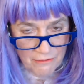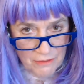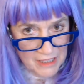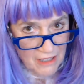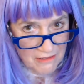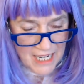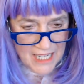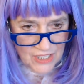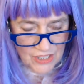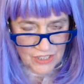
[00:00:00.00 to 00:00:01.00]

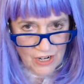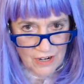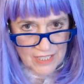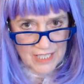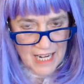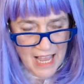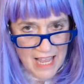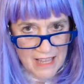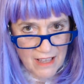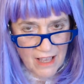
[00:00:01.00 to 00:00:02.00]
relocation charts that
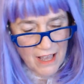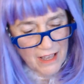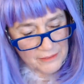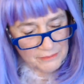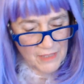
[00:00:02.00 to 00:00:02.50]
I